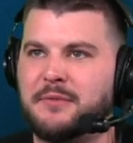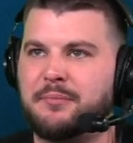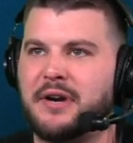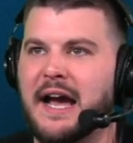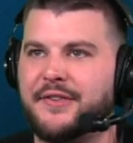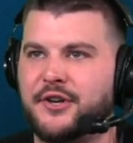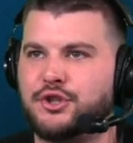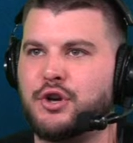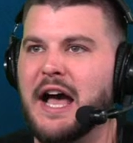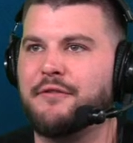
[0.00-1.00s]
McBride's going to
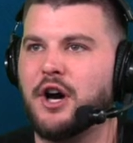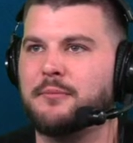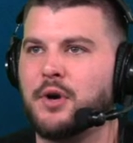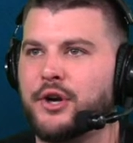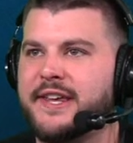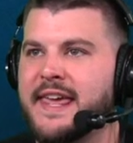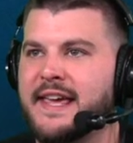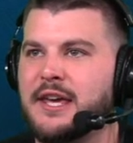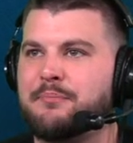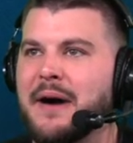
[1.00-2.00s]
drive on Murray.
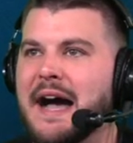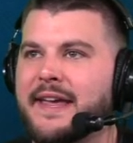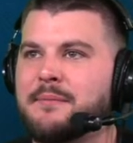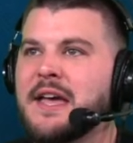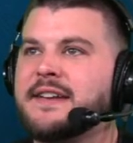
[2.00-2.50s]
Can't get by him.